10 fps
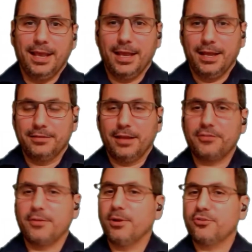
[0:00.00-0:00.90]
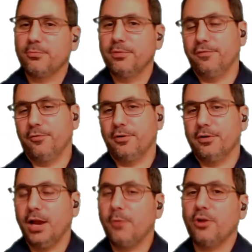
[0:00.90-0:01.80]
And as I mentioned
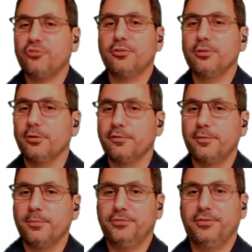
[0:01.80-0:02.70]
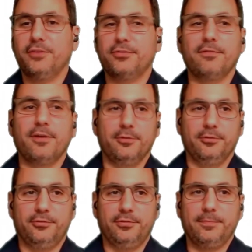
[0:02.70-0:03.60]
before, I want you to learn from mistakes of
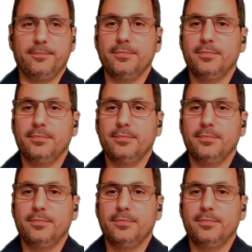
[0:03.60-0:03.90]
others.